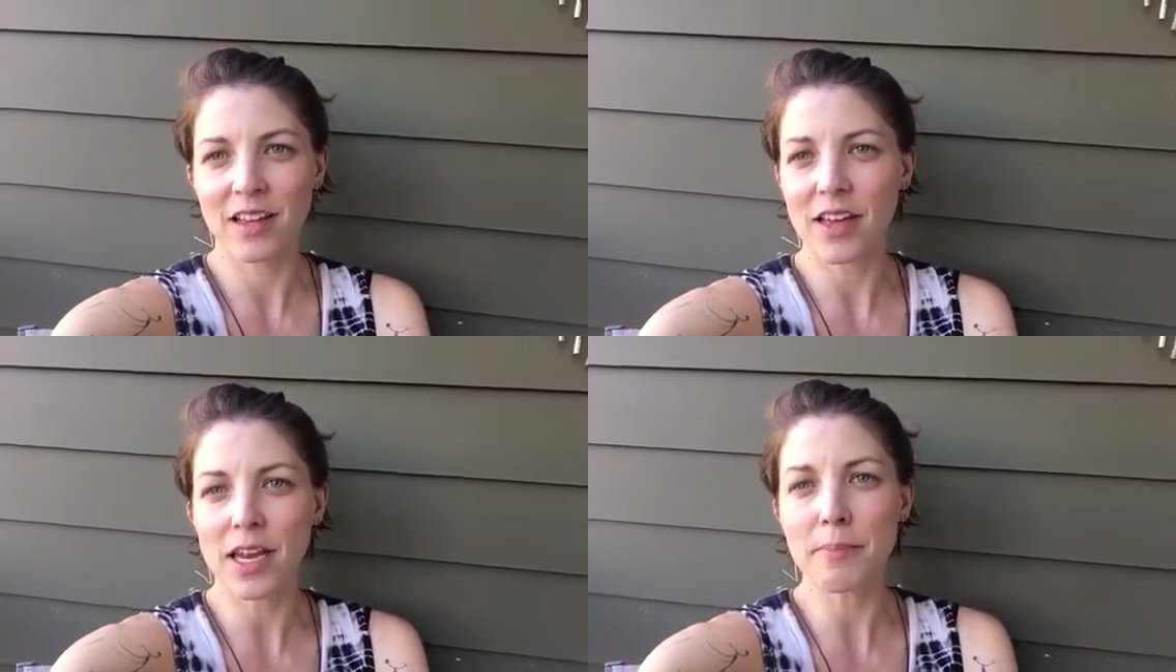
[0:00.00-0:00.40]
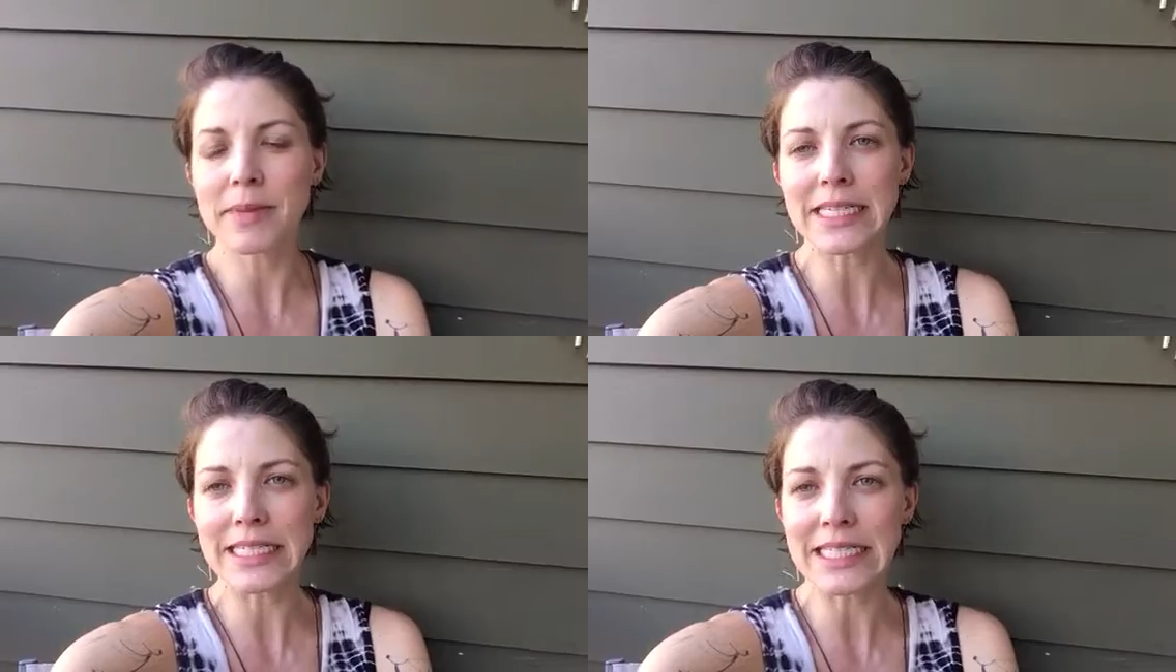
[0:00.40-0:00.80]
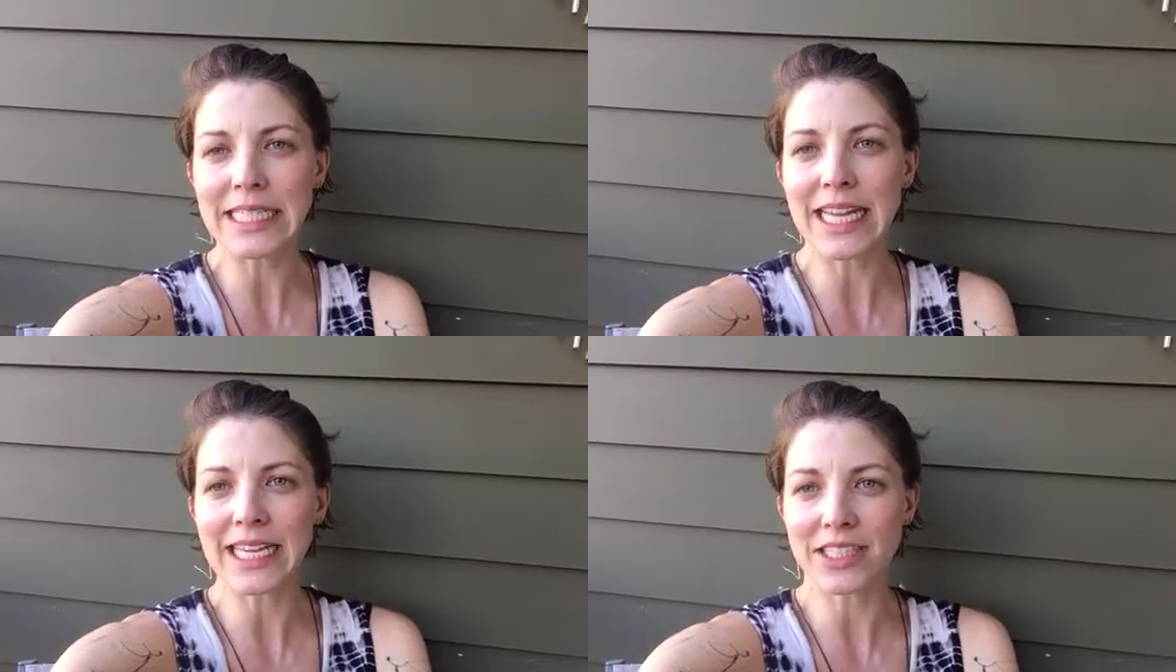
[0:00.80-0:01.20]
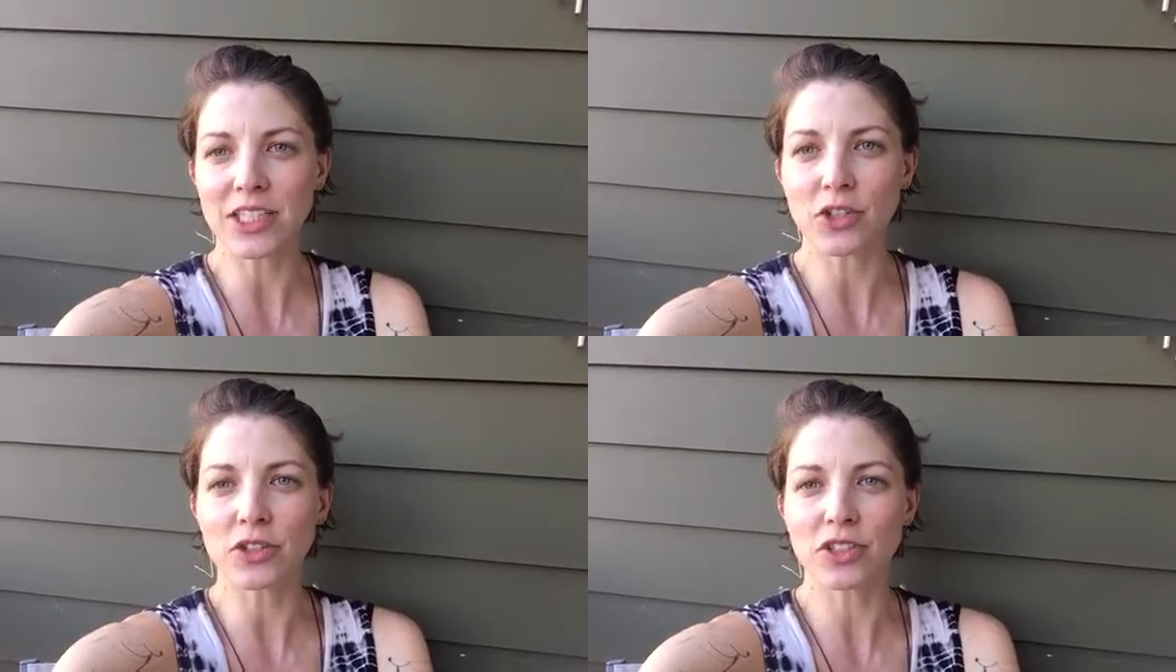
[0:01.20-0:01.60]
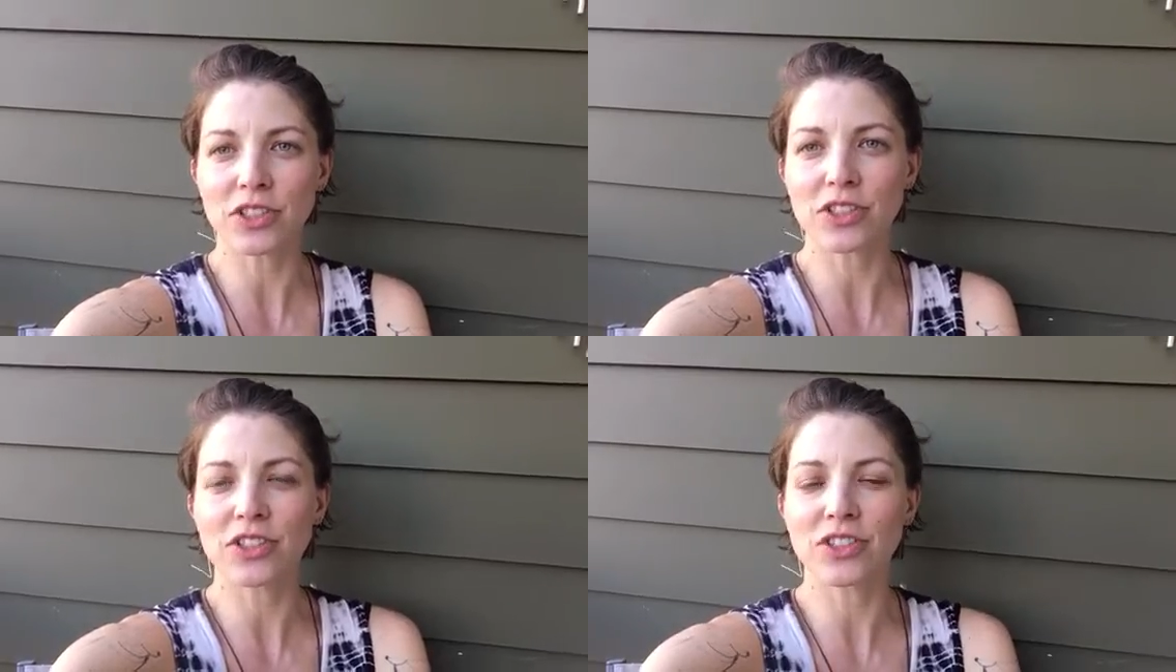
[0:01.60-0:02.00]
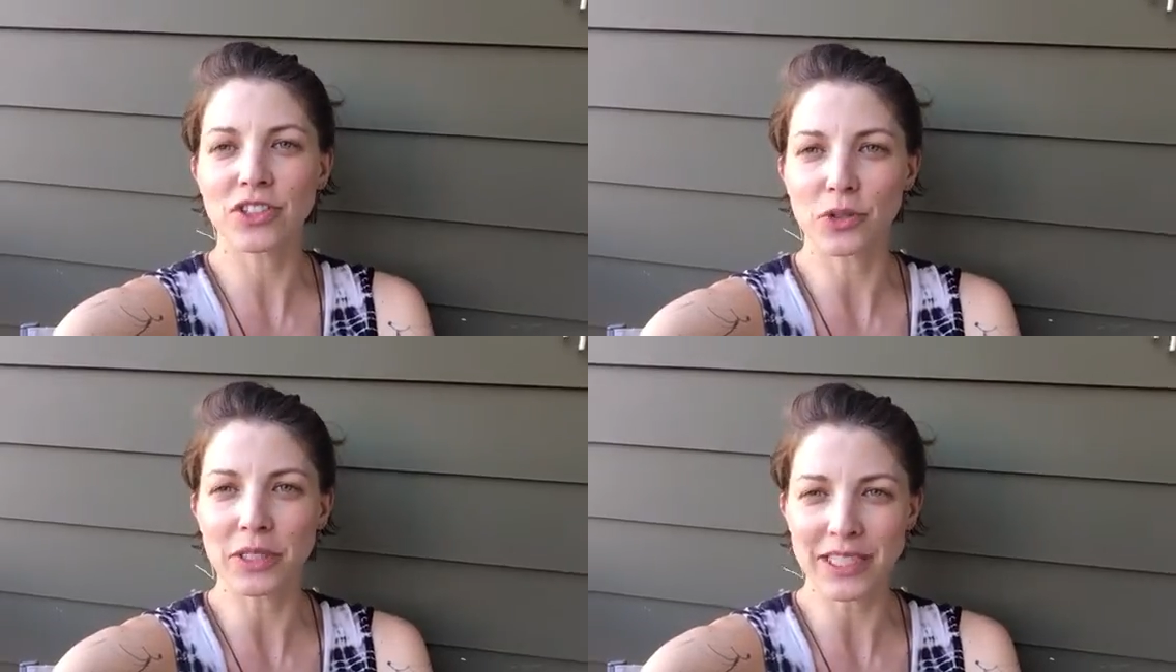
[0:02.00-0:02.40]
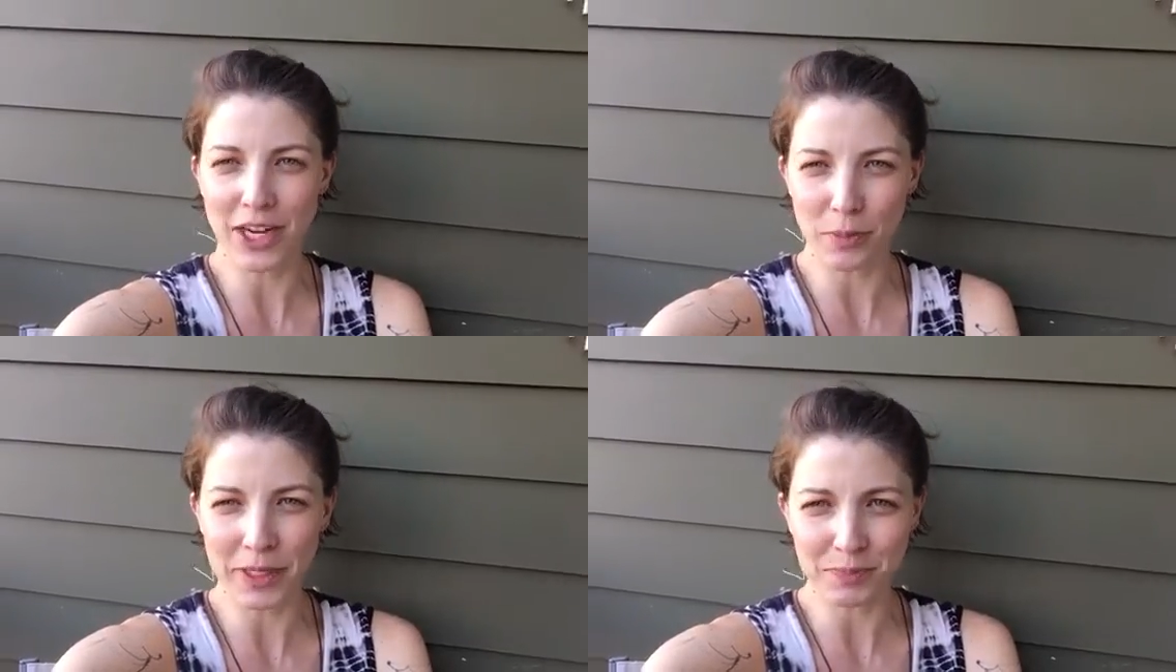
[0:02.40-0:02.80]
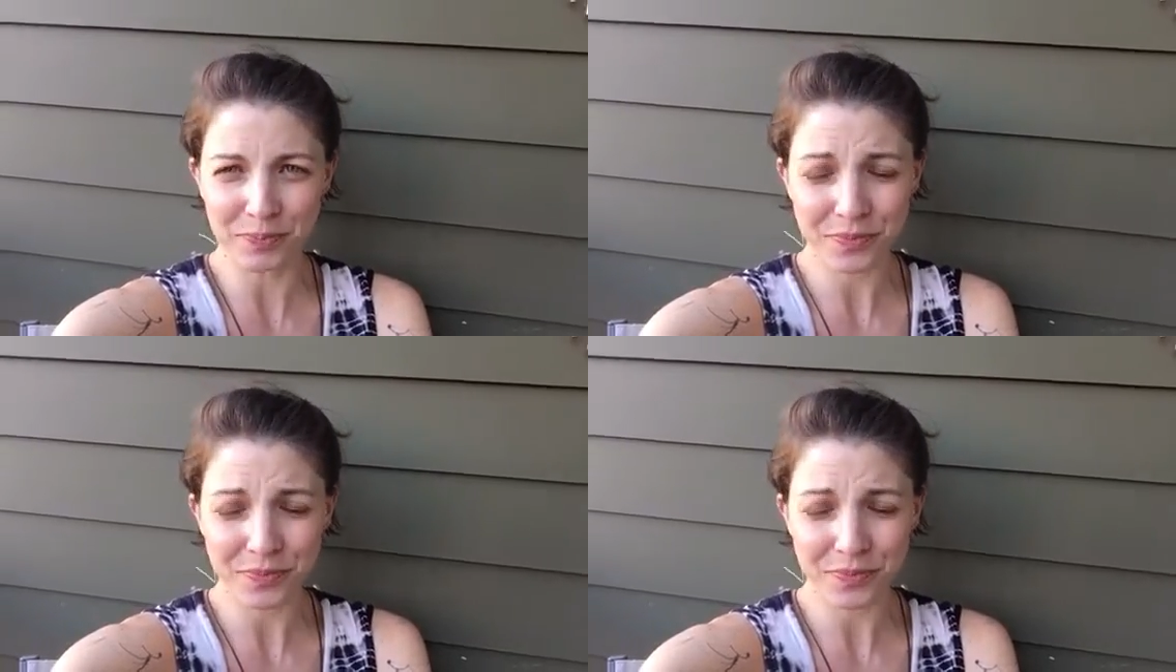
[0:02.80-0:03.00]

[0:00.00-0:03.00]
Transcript: an amazing antidote to entitlement.